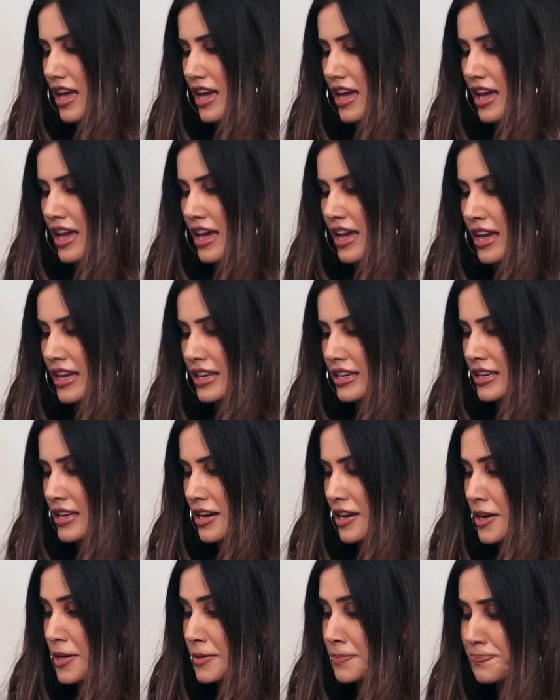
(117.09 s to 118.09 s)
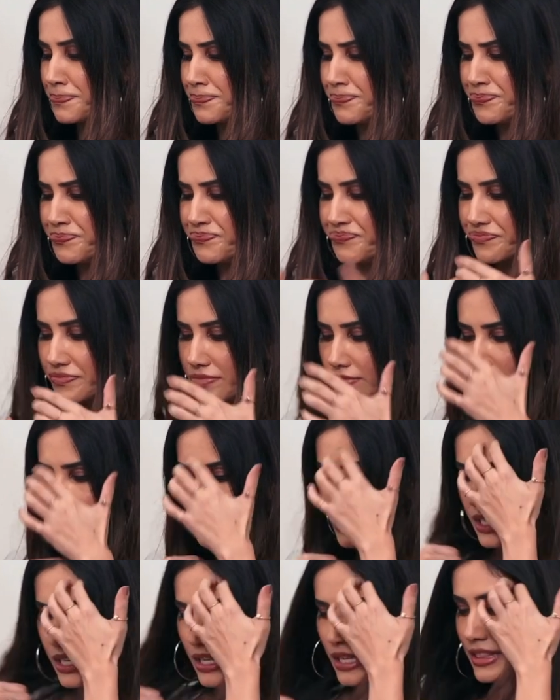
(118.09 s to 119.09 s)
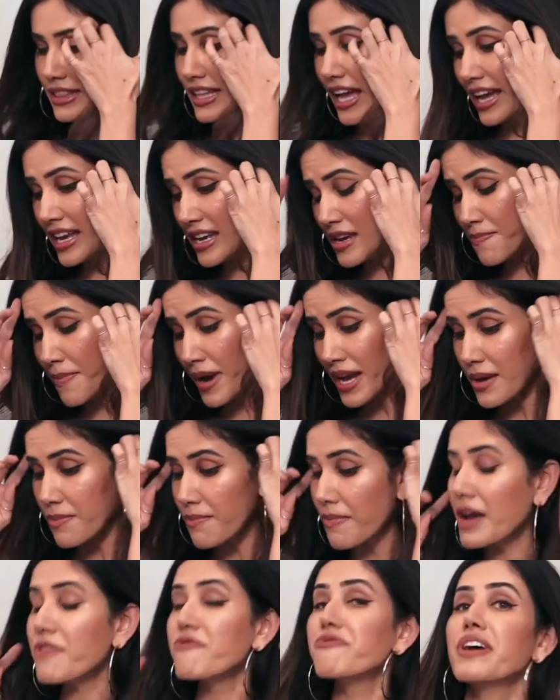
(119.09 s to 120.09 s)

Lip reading: And then my